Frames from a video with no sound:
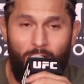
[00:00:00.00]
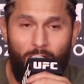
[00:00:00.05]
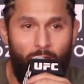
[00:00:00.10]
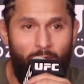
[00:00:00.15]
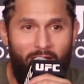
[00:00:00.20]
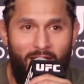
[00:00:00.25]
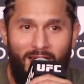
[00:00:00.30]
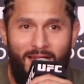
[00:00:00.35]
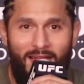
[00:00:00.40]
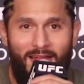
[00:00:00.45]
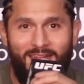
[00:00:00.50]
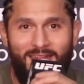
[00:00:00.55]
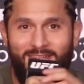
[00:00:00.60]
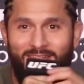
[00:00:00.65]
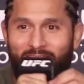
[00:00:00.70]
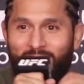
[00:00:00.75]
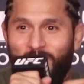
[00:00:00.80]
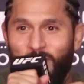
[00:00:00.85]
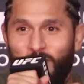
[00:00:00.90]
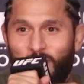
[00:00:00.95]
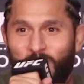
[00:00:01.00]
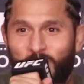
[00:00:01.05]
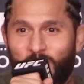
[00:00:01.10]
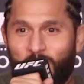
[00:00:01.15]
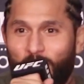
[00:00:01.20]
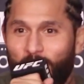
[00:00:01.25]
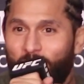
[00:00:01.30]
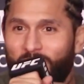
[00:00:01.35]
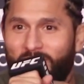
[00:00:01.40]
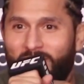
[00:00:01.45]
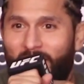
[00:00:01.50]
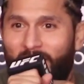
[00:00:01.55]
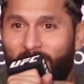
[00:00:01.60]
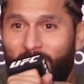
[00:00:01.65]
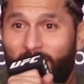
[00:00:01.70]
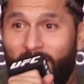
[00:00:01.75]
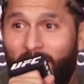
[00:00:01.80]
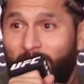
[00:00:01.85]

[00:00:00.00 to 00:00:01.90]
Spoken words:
Man, I had that dude spooked out.